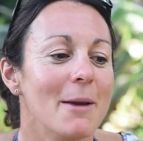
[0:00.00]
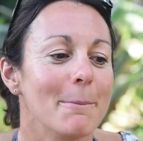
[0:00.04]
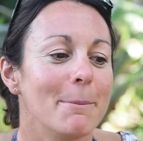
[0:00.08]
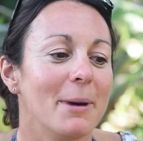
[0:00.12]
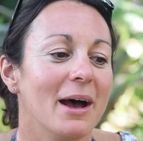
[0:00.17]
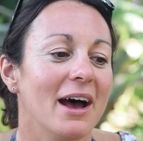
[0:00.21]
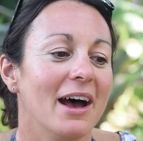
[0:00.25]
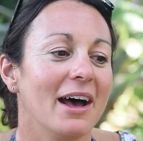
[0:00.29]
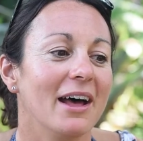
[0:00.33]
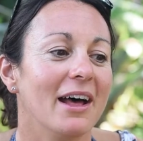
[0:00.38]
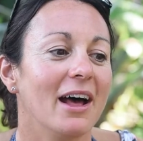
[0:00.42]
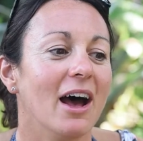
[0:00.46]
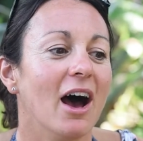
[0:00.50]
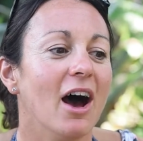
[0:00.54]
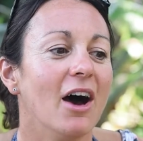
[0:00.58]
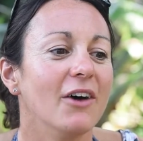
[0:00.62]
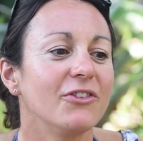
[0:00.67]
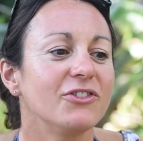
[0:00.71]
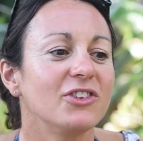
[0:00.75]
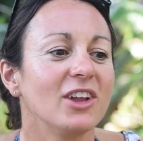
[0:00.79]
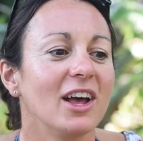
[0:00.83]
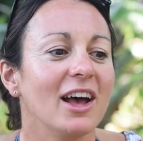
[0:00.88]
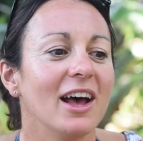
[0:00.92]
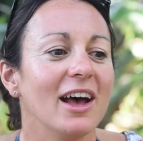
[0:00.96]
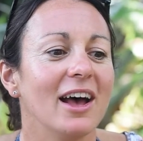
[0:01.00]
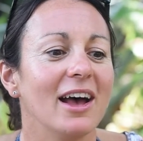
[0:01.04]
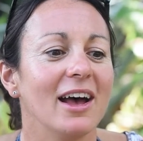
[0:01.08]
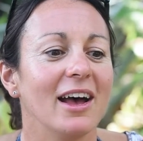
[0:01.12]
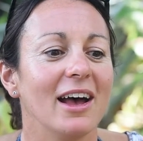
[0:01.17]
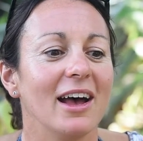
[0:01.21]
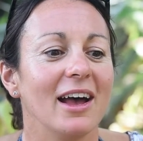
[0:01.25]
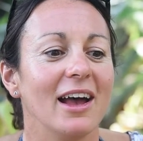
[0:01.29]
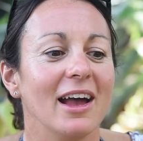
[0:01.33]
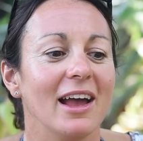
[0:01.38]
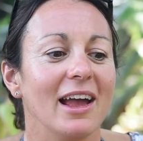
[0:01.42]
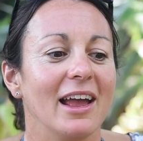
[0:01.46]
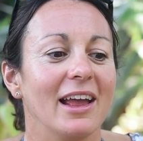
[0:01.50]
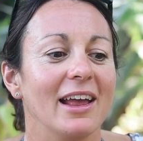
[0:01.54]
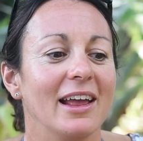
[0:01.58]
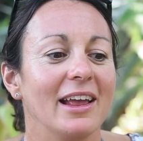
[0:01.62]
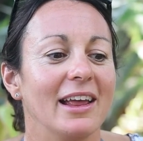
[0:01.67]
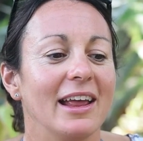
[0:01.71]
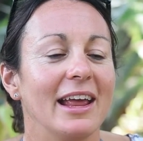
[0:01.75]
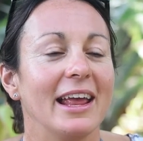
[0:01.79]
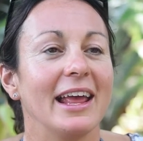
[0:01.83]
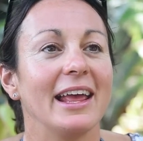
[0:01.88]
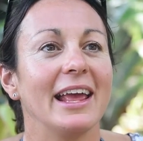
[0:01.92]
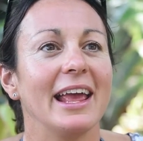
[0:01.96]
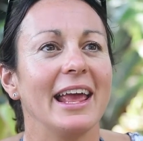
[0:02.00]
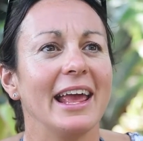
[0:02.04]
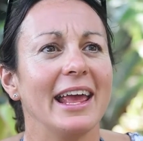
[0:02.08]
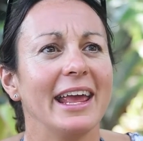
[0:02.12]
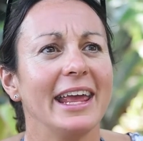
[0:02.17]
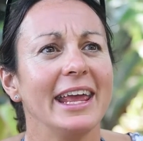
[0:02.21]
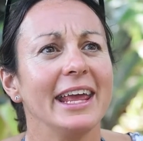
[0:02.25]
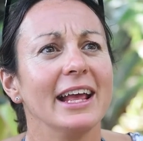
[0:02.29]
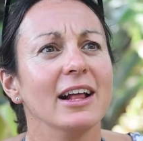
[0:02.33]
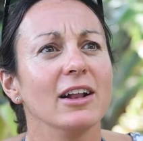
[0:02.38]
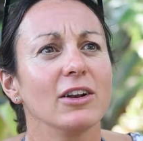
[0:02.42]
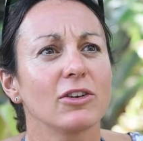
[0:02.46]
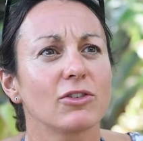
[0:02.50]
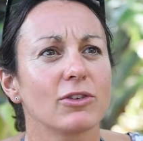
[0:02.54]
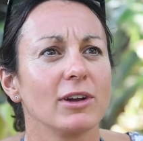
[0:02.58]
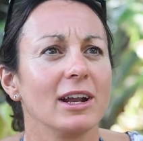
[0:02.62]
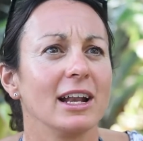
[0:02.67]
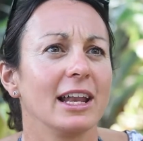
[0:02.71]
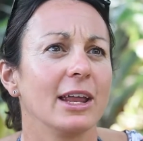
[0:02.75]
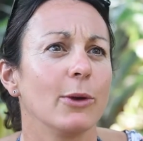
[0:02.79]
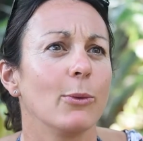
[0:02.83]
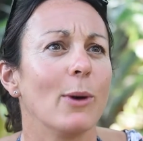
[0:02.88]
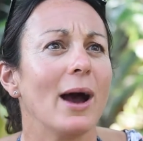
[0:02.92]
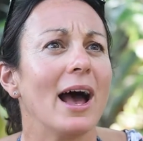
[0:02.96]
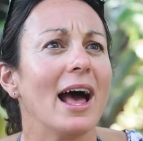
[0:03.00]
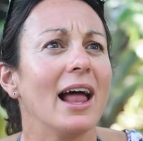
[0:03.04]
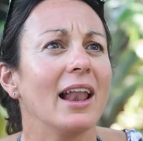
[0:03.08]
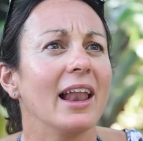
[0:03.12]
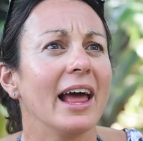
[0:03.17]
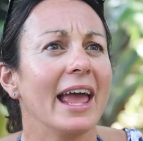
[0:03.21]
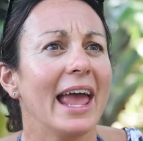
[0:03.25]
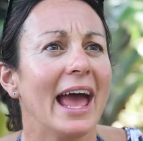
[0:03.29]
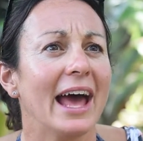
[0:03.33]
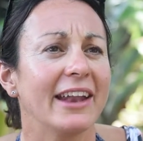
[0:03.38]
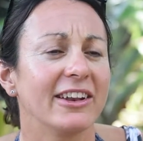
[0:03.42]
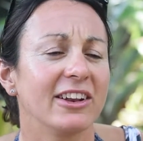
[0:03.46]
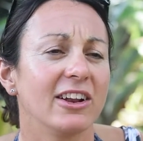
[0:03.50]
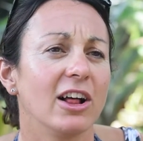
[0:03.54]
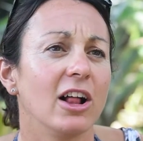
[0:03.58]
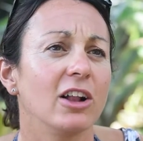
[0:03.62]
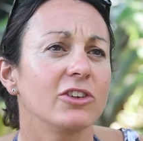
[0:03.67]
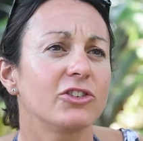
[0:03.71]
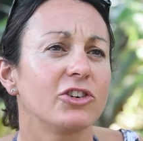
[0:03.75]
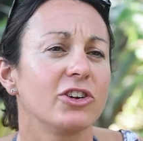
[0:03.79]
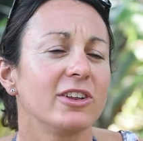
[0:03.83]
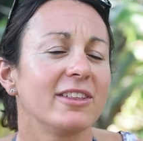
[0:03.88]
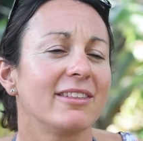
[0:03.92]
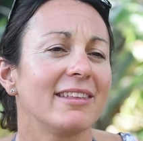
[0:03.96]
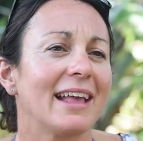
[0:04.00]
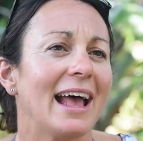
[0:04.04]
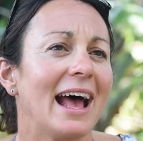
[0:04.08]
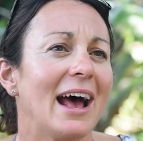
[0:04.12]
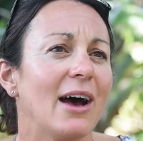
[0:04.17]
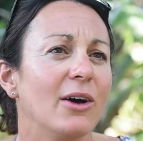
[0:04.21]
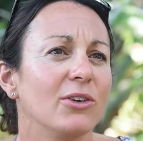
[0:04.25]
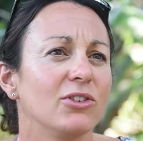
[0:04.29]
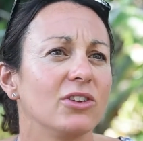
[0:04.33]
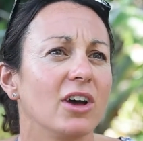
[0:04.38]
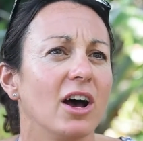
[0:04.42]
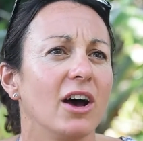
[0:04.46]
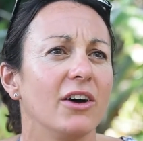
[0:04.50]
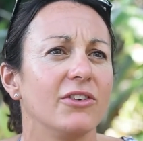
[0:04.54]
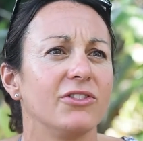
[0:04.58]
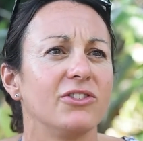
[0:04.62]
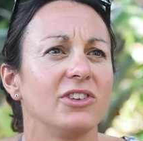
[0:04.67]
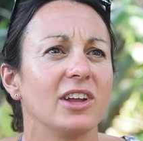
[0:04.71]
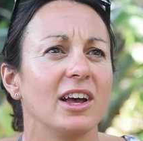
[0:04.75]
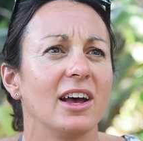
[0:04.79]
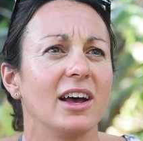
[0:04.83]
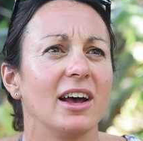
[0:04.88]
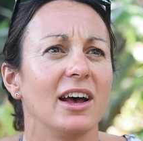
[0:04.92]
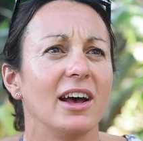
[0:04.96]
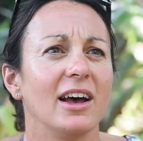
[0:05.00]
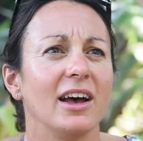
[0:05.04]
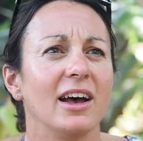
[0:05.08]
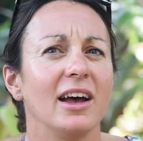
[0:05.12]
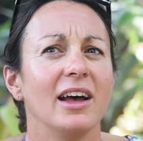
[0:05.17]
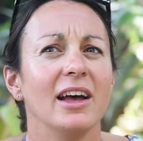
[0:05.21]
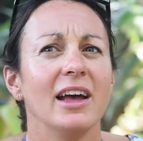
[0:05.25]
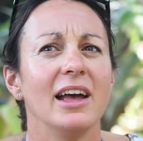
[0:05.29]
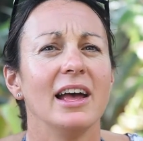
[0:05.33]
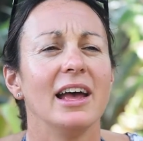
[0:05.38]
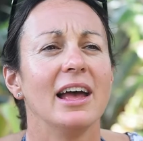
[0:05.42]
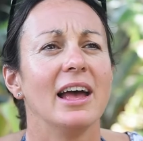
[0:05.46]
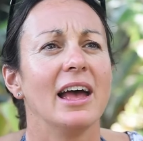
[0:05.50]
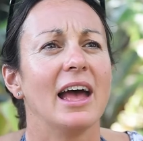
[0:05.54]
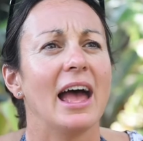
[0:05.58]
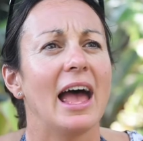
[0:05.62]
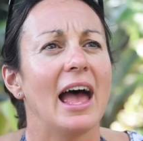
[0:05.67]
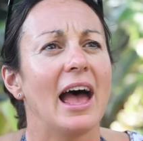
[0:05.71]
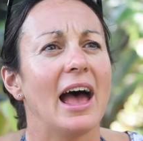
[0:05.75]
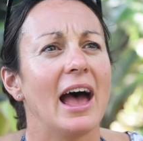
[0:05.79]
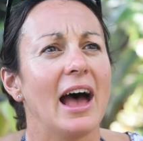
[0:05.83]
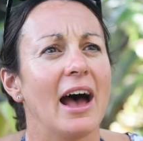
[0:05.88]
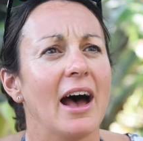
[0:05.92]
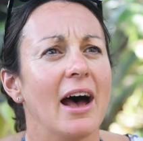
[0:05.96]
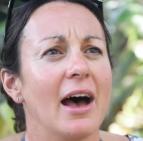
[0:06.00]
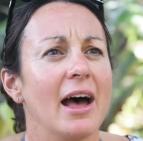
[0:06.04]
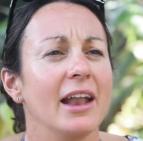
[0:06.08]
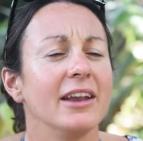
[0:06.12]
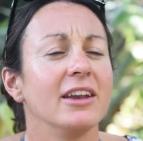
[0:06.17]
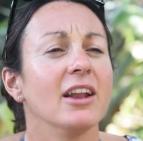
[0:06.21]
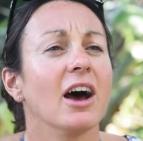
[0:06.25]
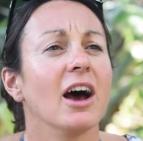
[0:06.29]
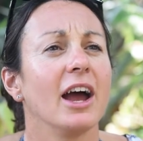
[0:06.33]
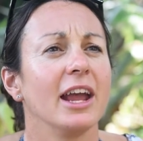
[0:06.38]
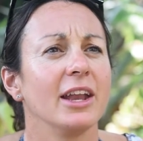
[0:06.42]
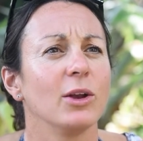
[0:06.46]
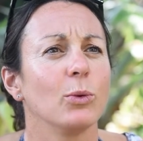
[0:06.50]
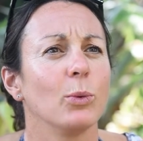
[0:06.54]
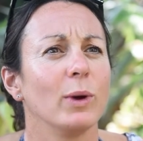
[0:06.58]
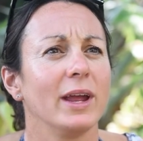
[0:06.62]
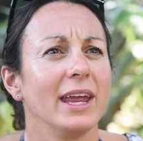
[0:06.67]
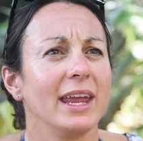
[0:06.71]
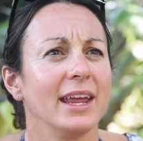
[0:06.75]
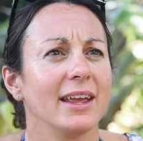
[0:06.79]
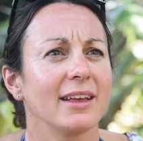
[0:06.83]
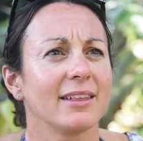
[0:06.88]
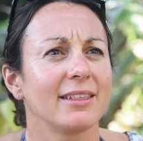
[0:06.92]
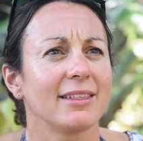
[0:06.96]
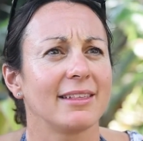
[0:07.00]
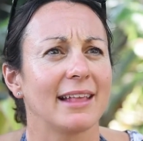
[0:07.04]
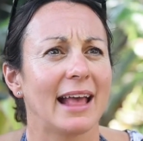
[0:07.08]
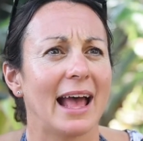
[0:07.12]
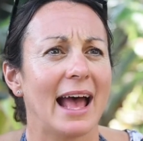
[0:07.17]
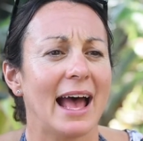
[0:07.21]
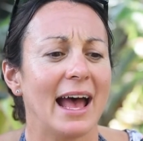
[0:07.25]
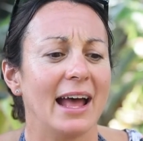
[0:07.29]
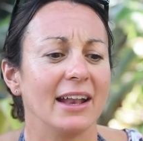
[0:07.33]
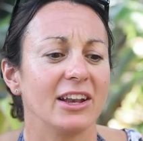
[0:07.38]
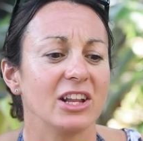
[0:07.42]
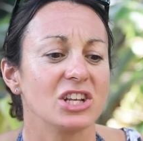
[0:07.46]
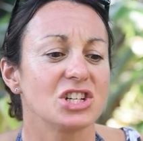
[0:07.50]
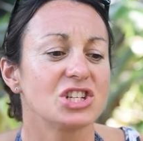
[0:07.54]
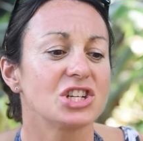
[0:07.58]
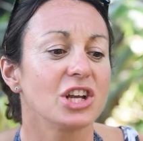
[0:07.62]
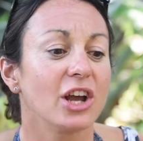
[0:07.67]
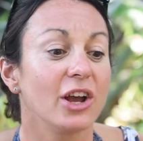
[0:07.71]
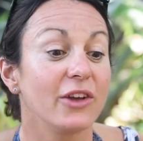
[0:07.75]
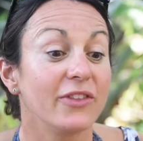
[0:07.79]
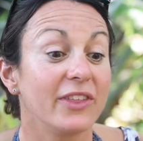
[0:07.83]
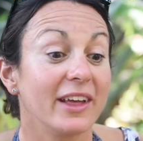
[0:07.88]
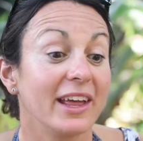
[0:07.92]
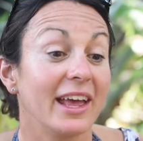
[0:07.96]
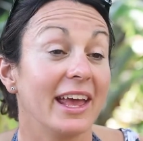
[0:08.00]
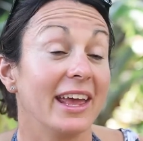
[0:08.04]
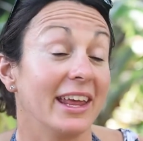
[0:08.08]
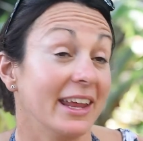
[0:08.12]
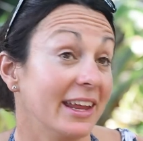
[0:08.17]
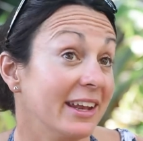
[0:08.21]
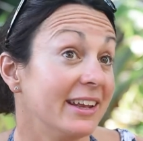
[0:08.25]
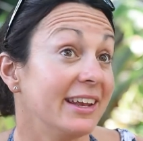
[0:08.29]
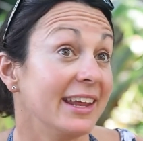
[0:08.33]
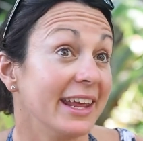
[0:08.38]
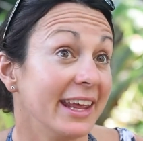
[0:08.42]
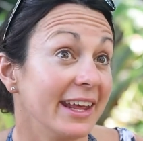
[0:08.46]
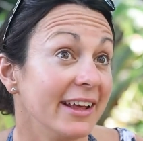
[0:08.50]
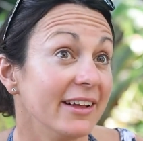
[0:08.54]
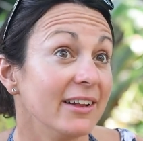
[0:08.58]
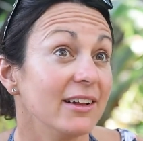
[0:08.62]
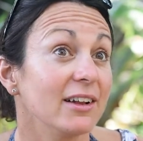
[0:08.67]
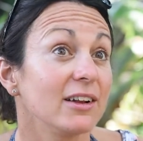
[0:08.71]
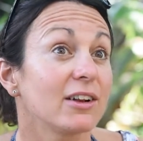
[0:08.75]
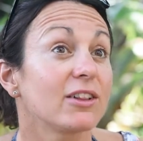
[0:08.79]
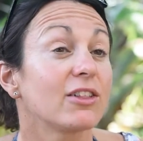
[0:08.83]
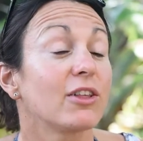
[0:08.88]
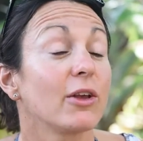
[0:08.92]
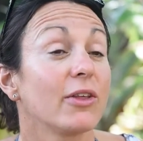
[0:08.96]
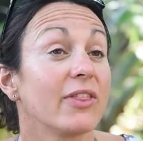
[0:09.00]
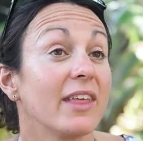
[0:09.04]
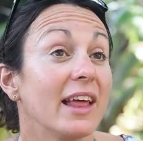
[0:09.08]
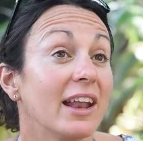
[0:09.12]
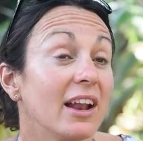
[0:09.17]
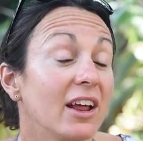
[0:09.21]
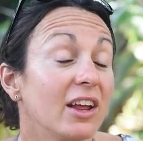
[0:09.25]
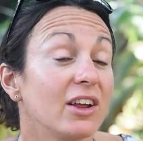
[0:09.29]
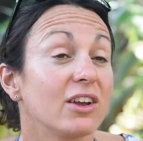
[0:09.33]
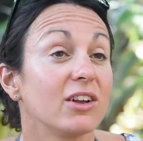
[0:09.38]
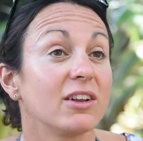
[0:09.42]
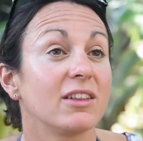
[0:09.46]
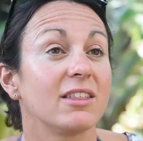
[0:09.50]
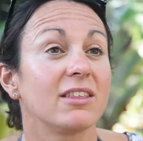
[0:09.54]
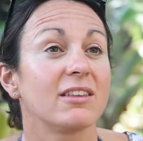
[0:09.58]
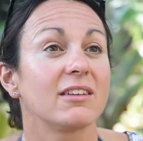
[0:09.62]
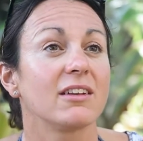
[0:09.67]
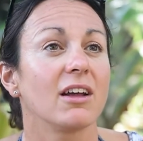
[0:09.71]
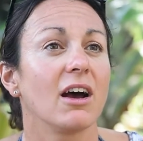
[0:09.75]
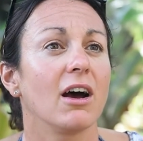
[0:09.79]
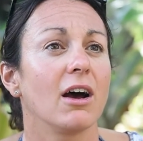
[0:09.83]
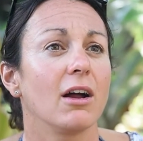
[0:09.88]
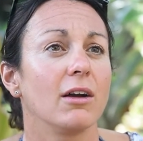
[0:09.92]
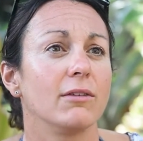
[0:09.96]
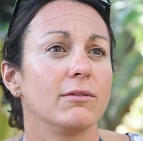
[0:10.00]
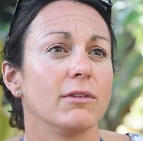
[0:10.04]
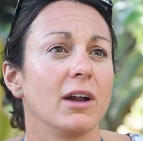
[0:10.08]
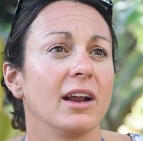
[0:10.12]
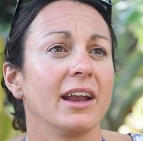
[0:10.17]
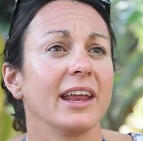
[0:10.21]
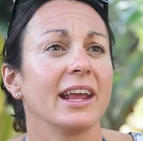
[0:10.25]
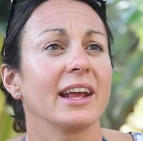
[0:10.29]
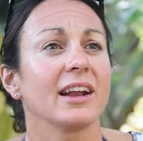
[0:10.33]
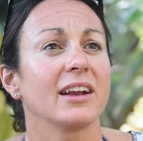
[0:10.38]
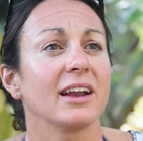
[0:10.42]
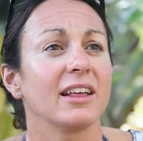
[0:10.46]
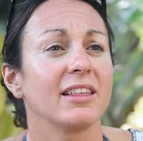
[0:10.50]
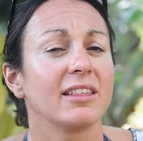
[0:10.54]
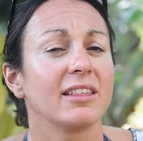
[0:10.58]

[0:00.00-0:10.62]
But after it healed really well. I had an ultrasound after 9 weeks and it showed that it had healed, so then I could start running, and I